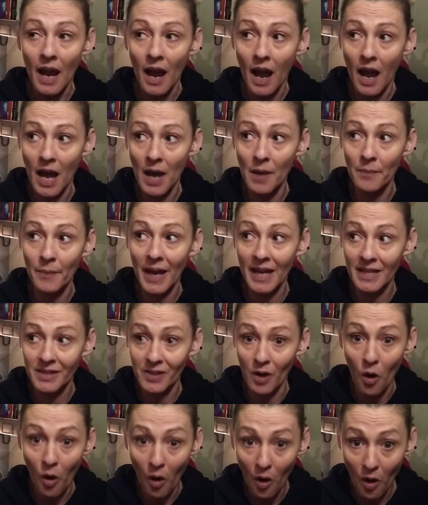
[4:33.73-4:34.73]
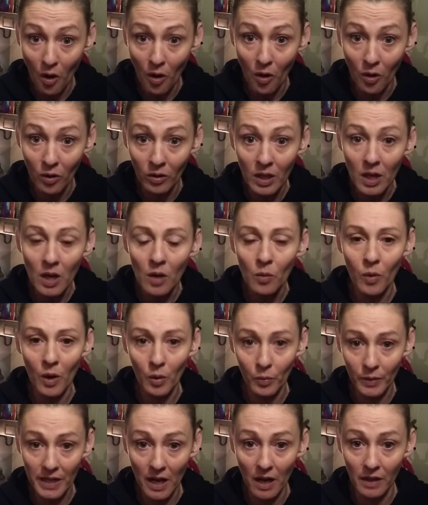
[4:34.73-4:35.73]
as a whole,
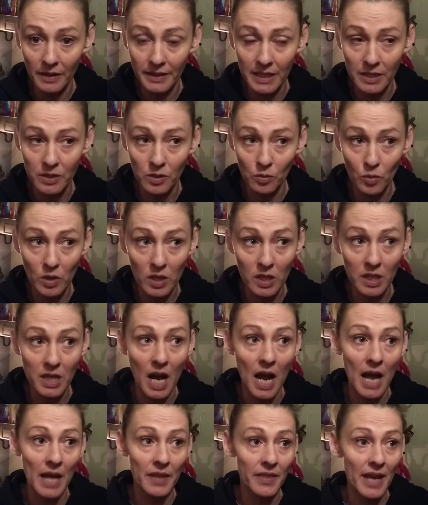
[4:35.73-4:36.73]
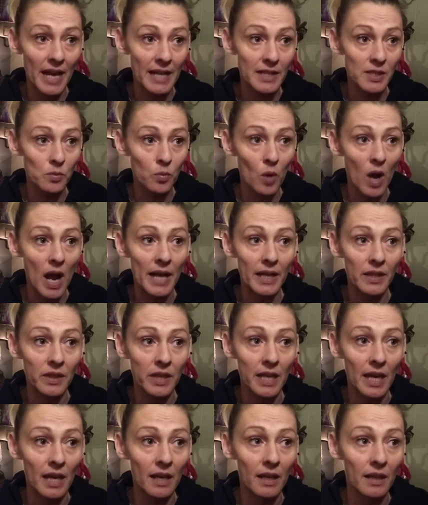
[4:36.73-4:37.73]
what we all need to work on. That's why
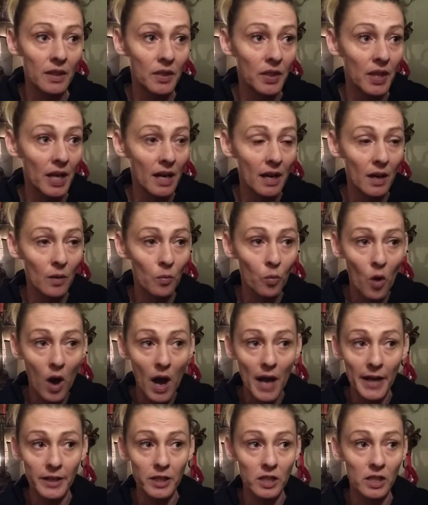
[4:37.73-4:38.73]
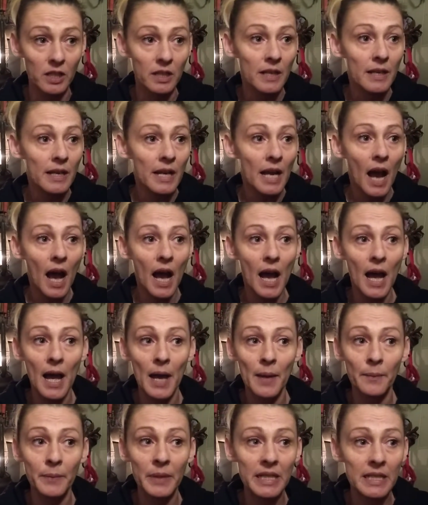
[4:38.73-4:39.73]
the water
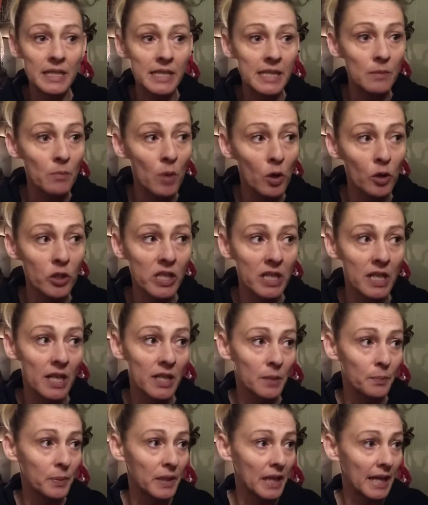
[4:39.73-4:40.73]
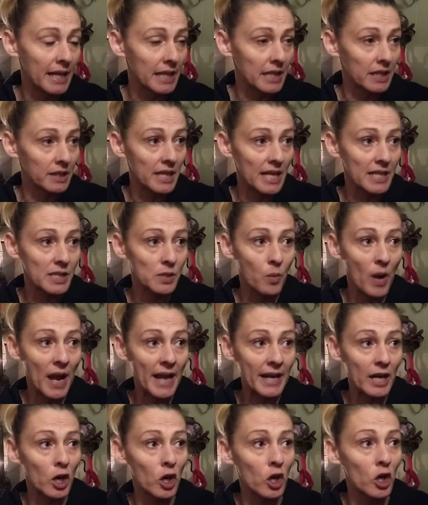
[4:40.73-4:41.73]
is emotion of the planet. That's
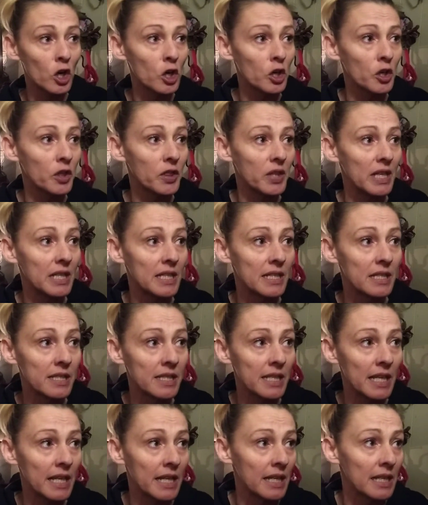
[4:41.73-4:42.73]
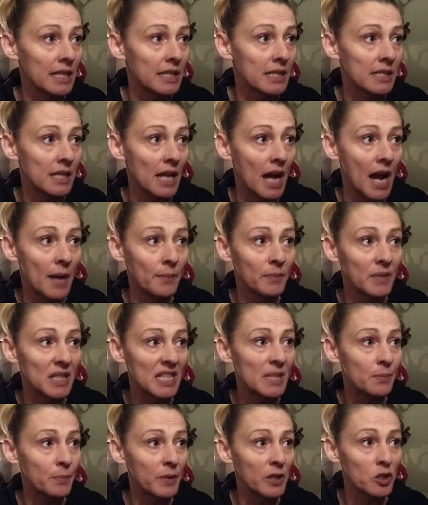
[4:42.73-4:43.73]
why Earth is the
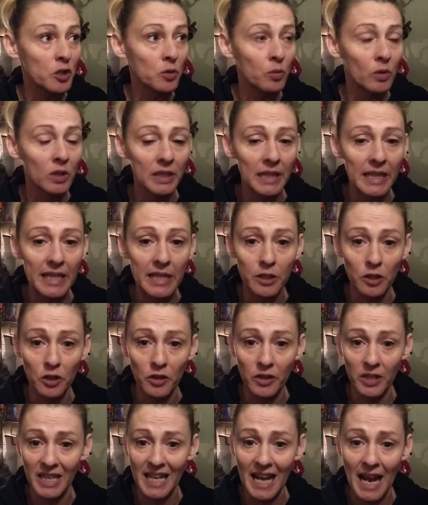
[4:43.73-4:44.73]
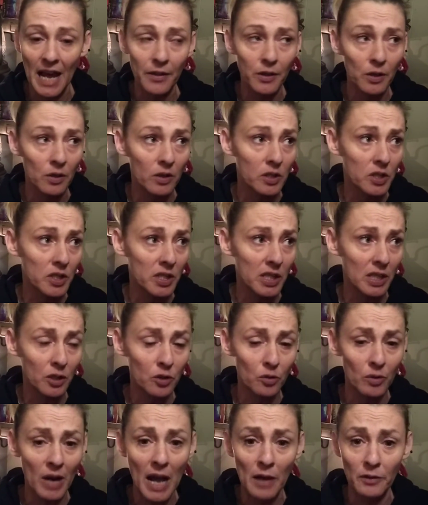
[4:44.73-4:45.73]
spiritual leader, the gatherers, the
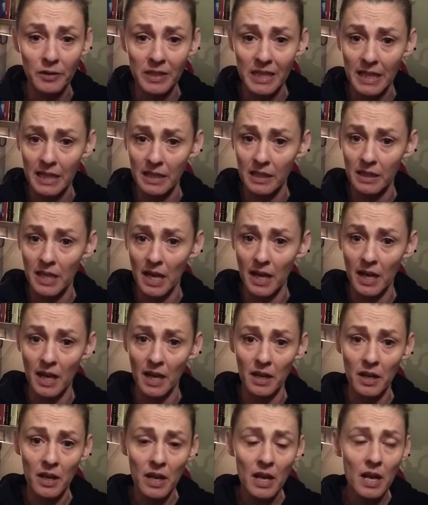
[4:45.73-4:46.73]
grounding, the